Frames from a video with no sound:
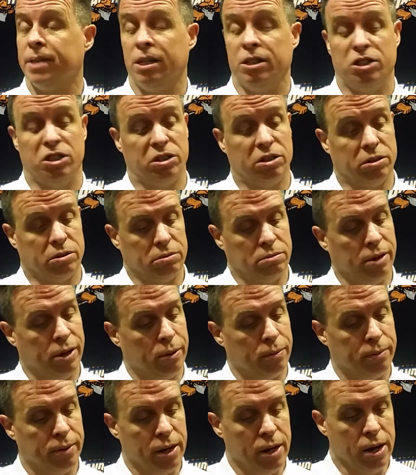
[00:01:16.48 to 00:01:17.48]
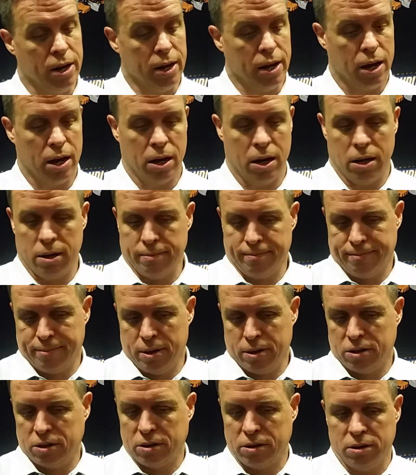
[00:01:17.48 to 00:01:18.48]
It just you know, uh,
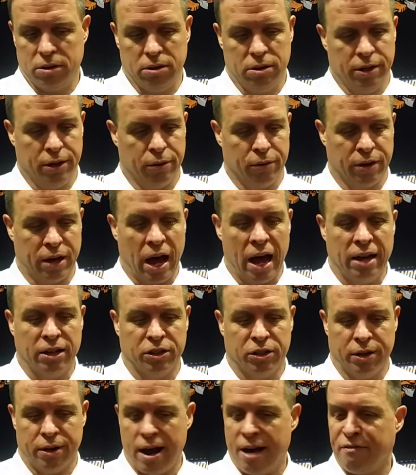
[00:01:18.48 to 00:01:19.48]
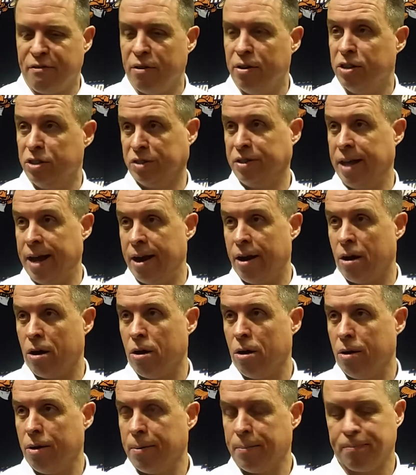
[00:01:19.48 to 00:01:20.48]
it's you know the guys, the effort is
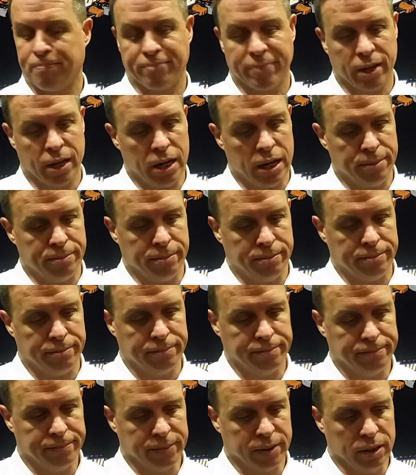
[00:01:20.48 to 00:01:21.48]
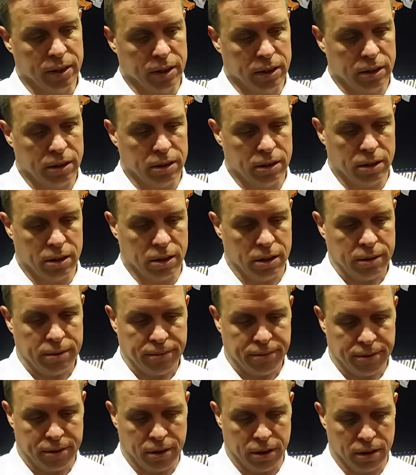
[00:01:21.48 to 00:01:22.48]
there. Um,
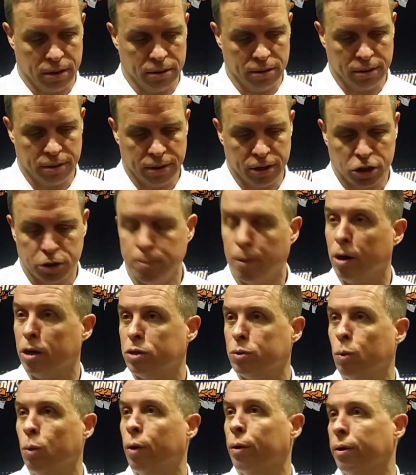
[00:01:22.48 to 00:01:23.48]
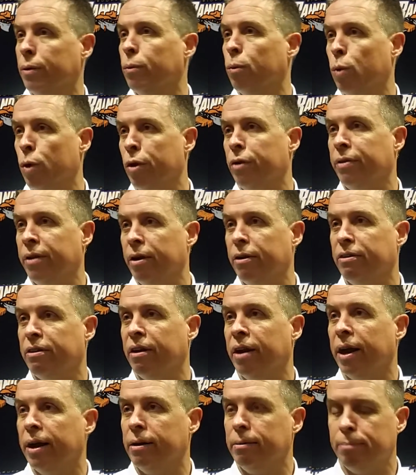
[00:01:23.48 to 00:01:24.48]
the, the, the smarts weren't weren't there
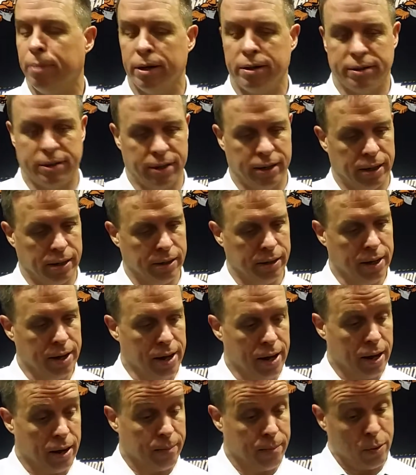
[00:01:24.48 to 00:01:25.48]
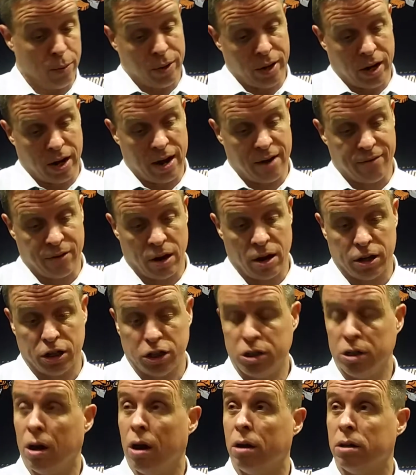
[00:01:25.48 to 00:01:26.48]
tonight. But we did have a lot of
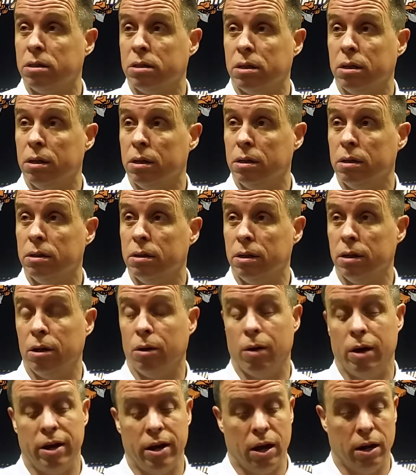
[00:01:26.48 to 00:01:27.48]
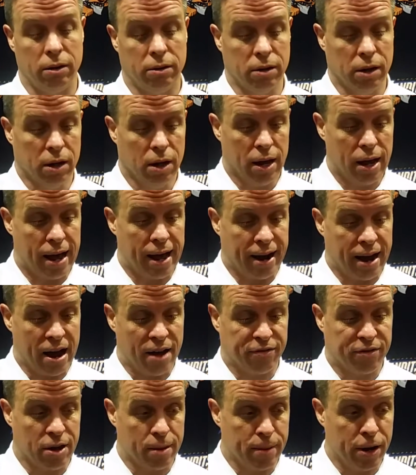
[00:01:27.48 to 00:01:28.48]
shots. And, you know, I, I, at
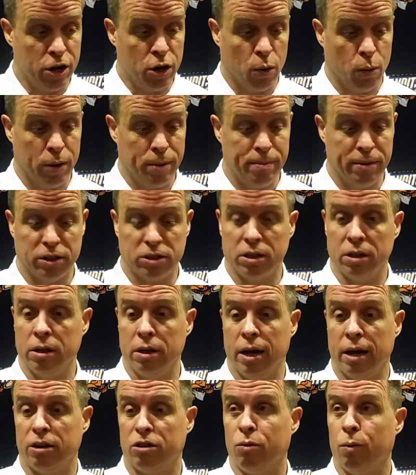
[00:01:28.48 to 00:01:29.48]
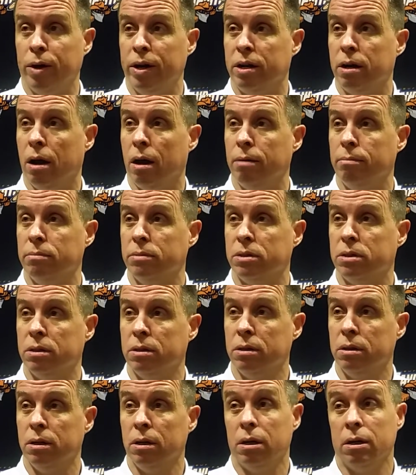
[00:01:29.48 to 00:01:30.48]
halftime, I know we missed the net 20 times.
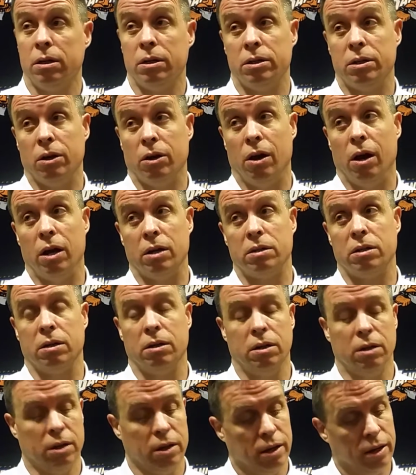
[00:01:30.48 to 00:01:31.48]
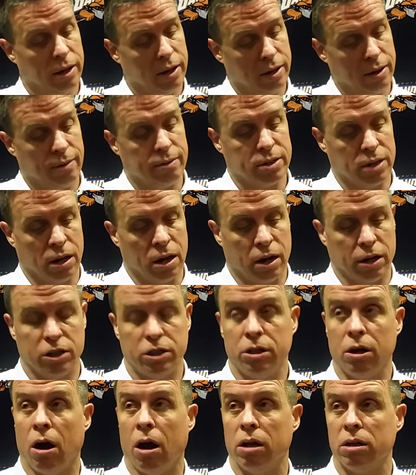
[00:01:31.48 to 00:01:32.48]
So that's a, that's a lot of
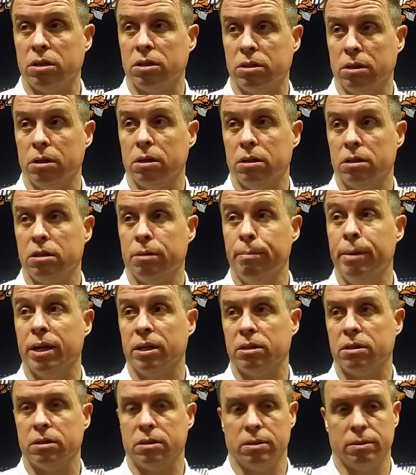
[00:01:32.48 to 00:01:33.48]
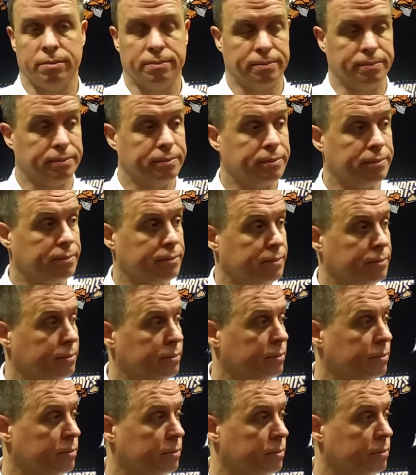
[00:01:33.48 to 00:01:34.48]
shots to, to miss. How
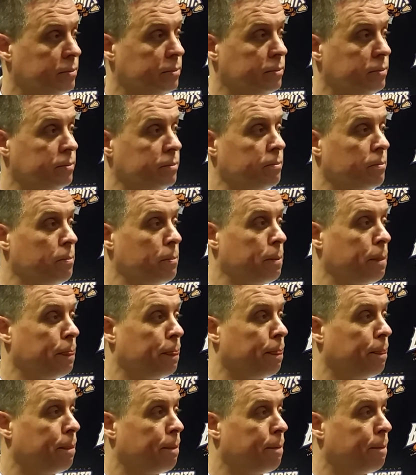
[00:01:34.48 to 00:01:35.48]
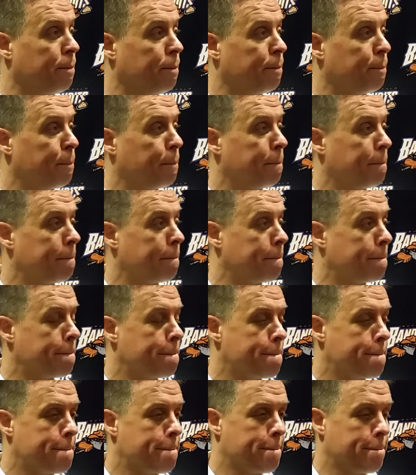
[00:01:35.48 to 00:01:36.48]
much of a turning point was getting two shorties on the same
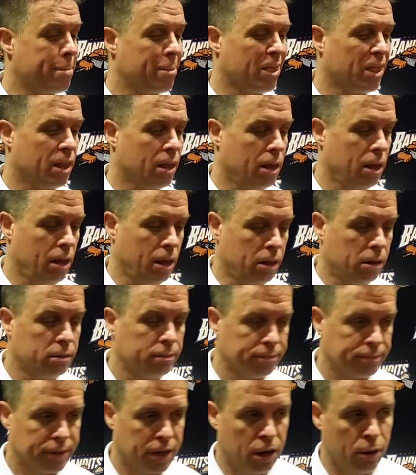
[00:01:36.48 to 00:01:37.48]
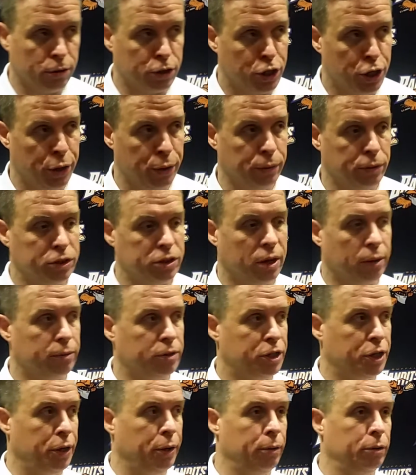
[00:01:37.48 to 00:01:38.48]
um, man down? That was huge. That
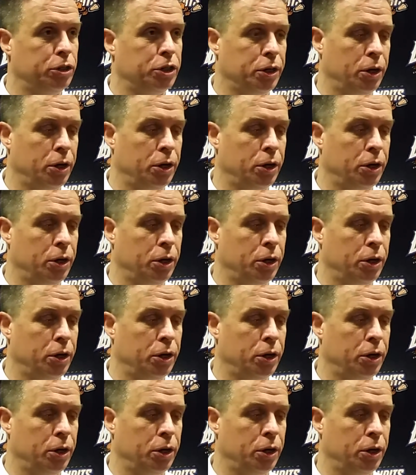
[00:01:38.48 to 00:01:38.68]
was huge.